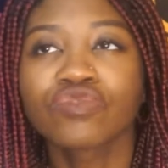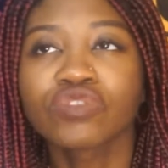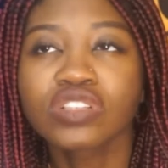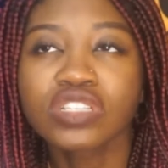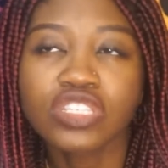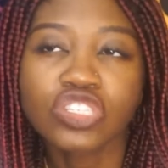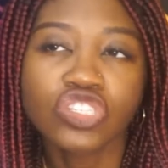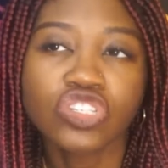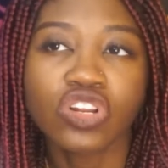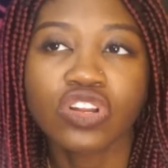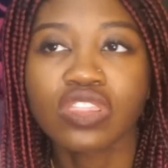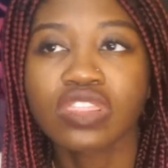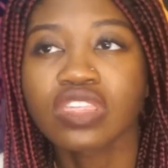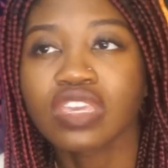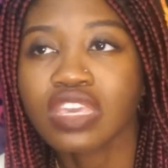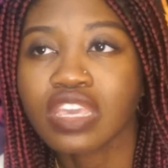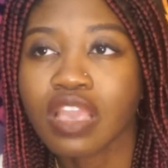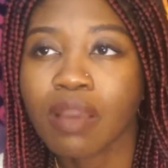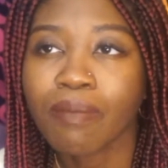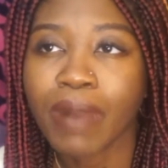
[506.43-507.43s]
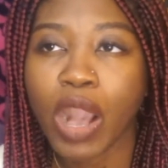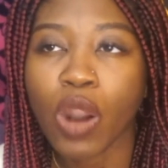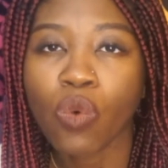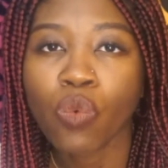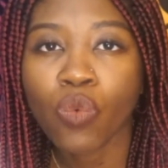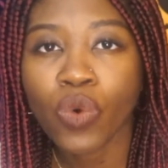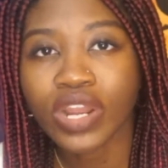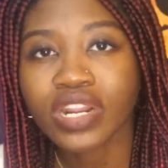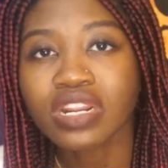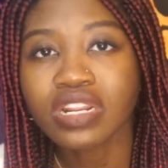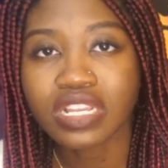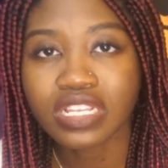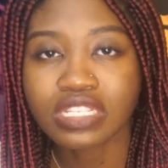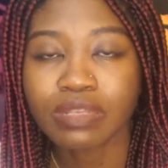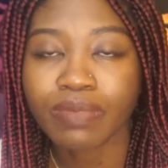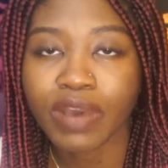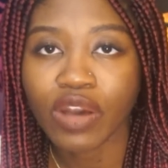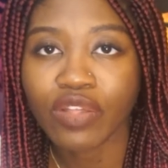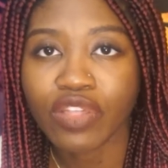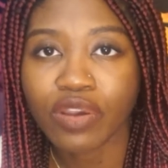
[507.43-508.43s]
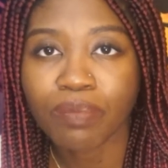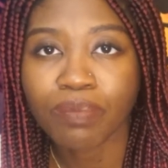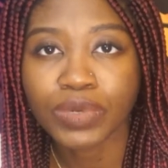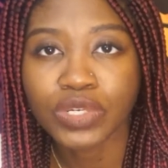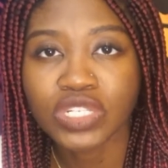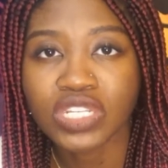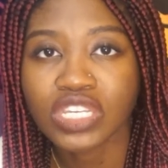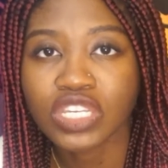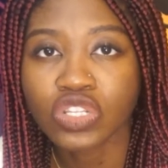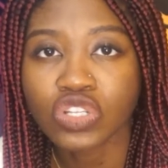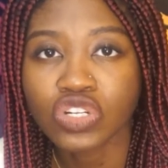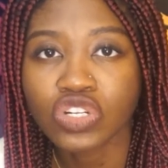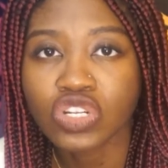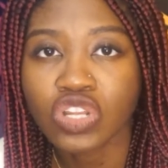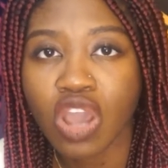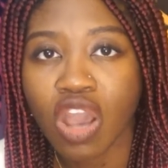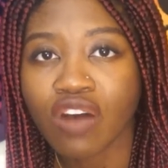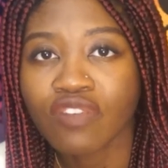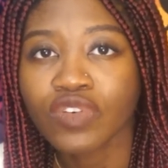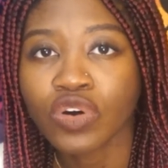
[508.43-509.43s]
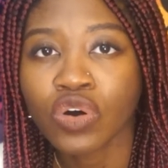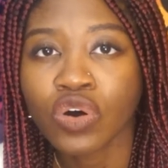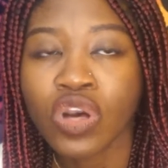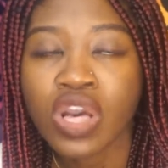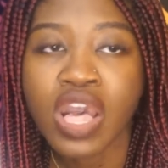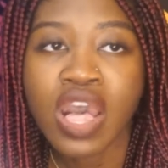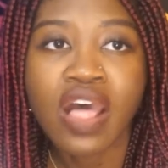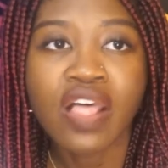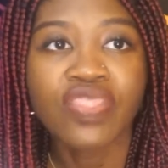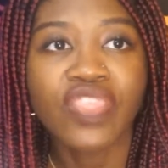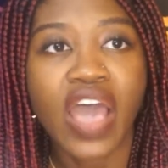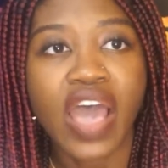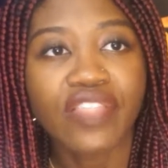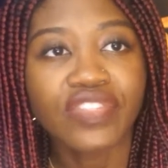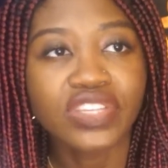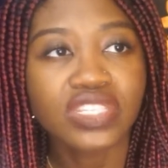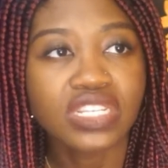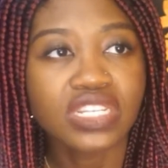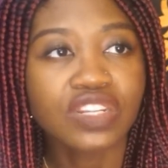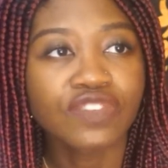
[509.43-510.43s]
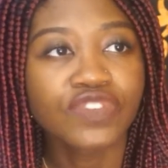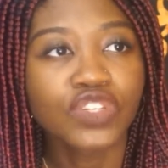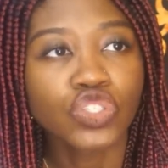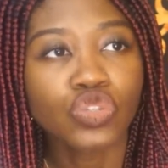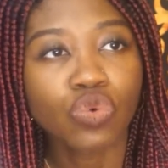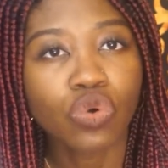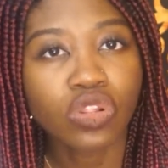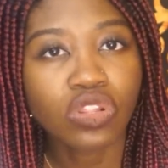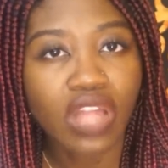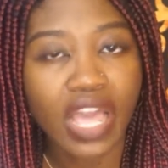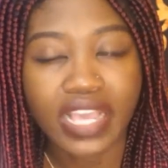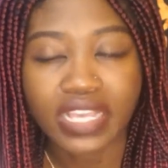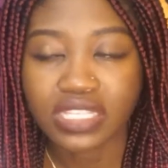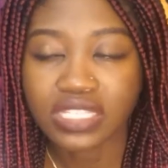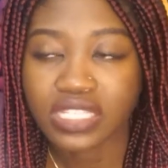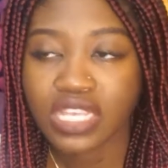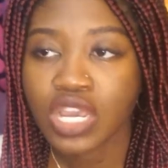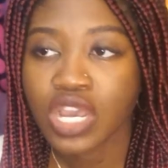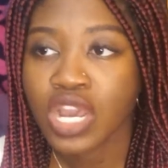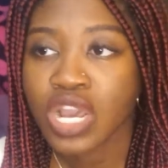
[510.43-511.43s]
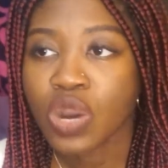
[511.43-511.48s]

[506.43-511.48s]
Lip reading: Really start thinking about what it is about a particular novel that this individual likes.